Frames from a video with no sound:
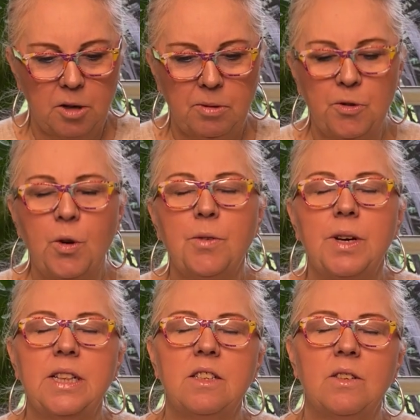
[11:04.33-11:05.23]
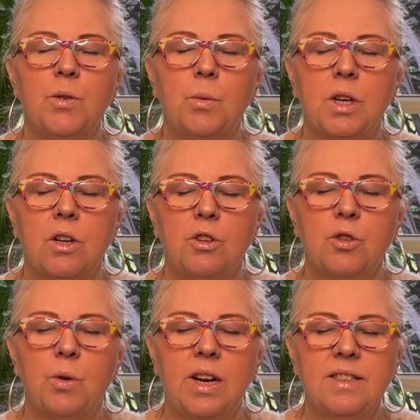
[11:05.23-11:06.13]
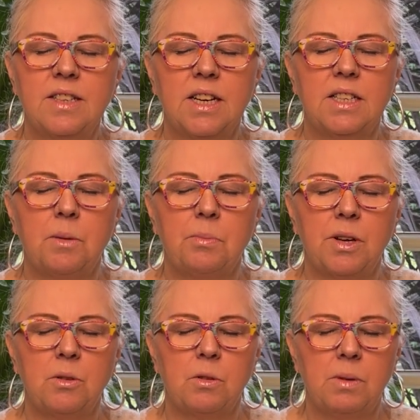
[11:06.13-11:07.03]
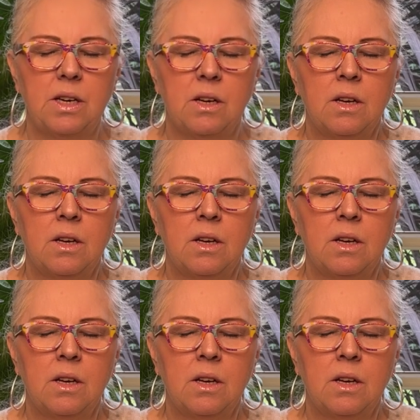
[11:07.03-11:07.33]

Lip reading: Before I read this, if you want to close your eyes, take a deep breath with me,